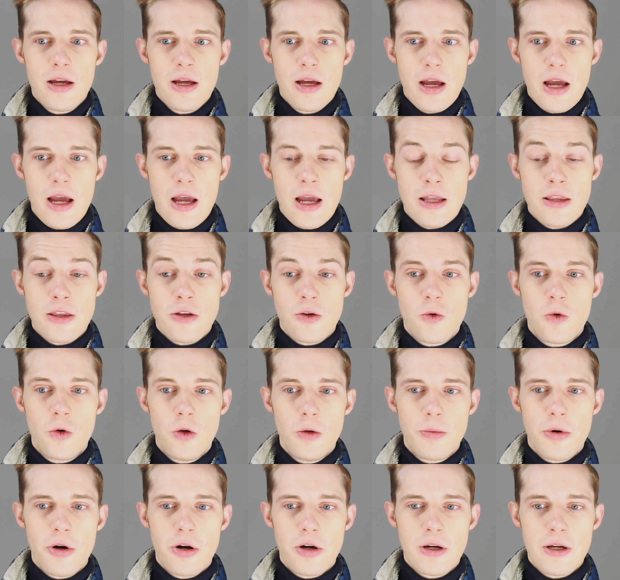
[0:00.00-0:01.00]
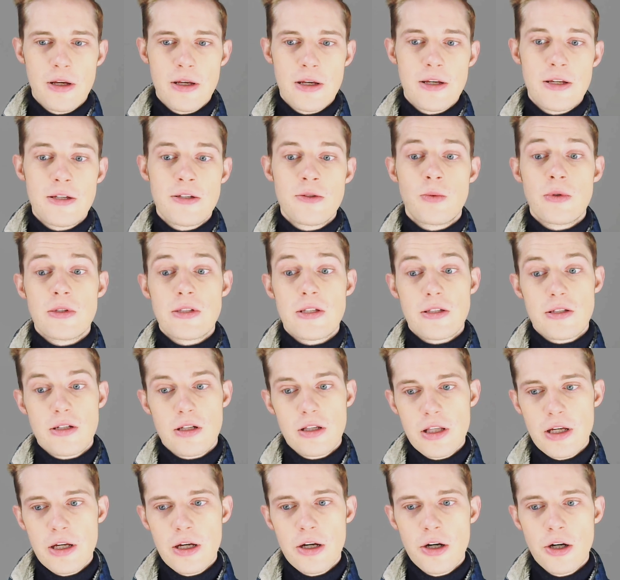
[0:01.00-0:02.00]
And the cool part is, once it's
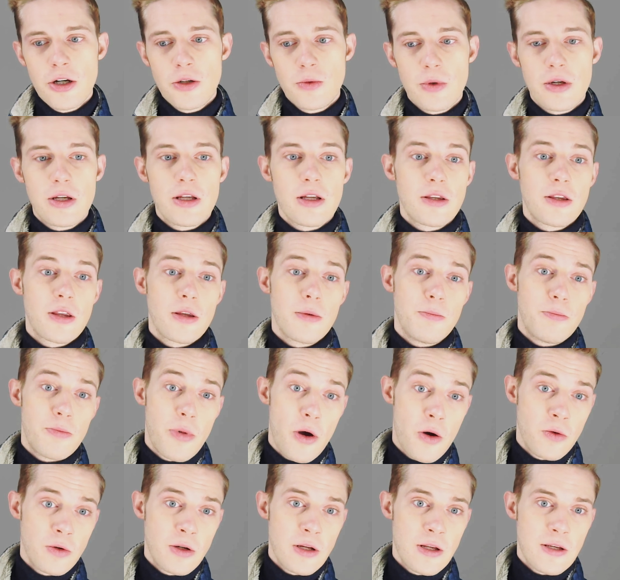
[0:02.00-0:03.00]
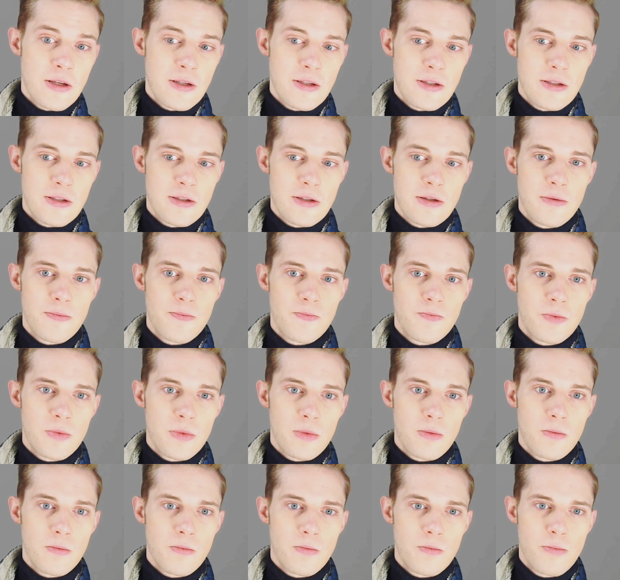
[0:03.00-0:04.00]
cleared, we get the bonus
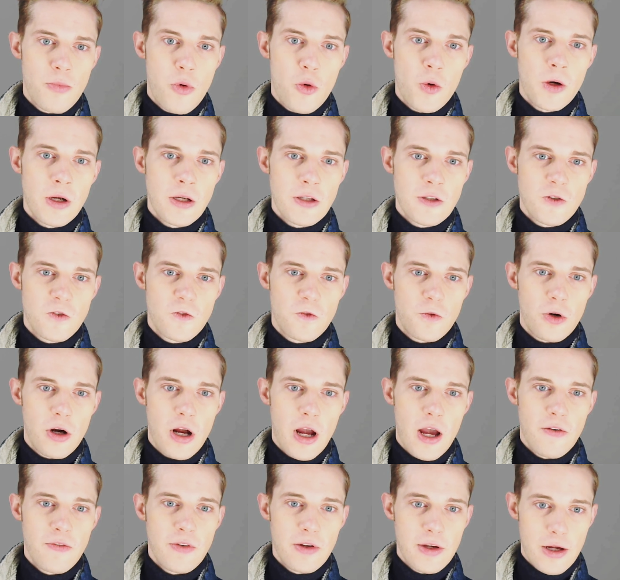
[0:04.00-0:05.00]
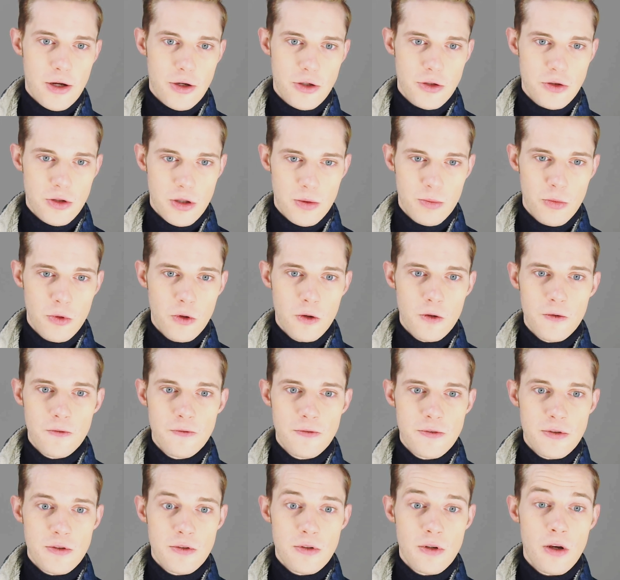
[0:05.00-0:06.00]
points for having extra
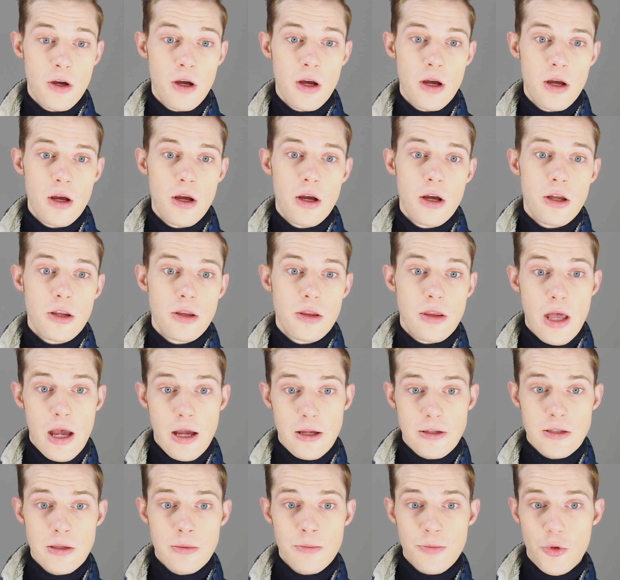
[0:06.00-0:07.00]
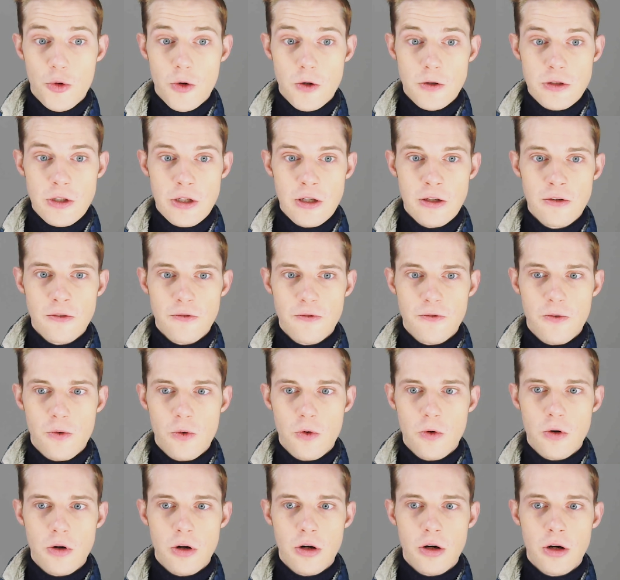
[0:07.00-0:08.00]
moves. That's important
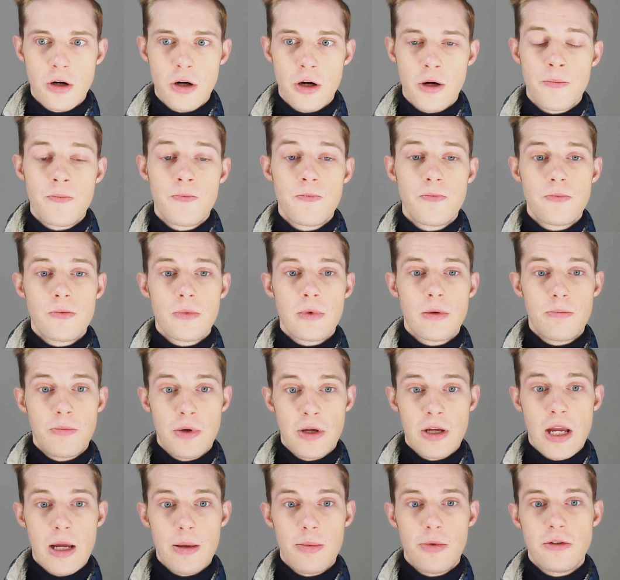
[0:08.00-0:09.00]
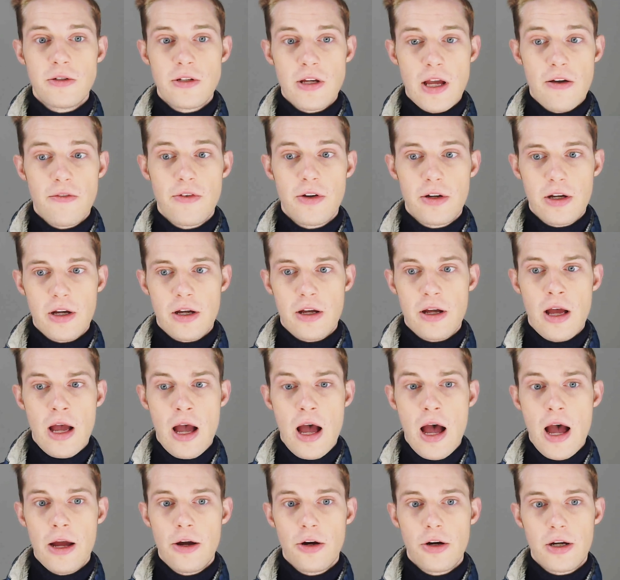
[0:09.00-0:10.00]
for being able to have a
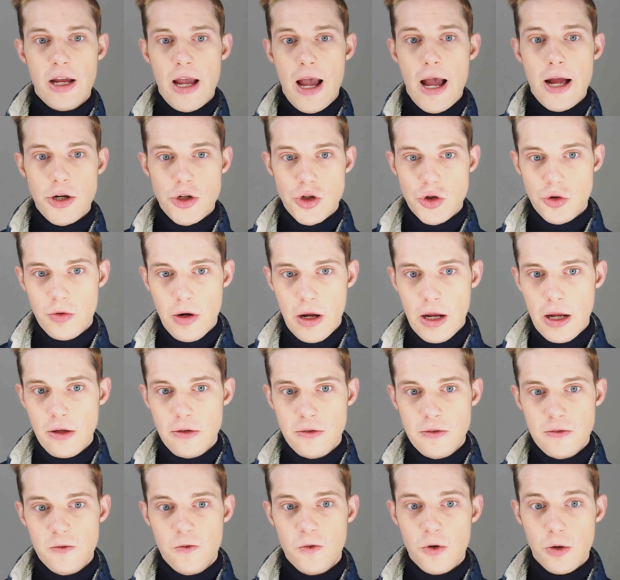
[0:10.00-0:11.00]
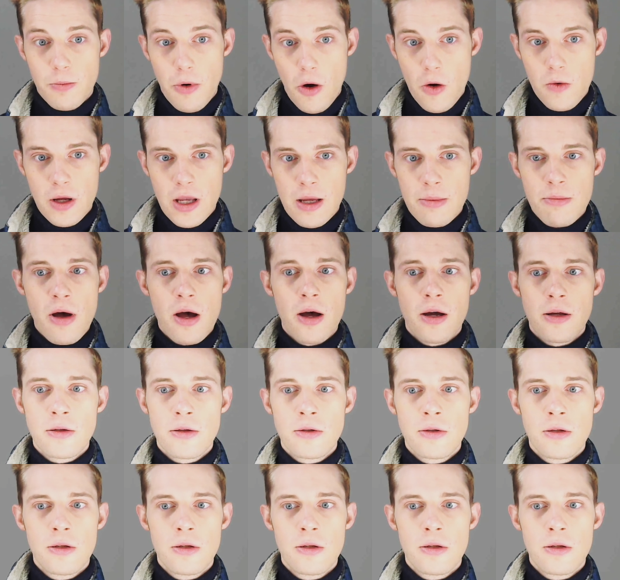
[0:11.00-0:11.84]
higher catch rate for Pokemon.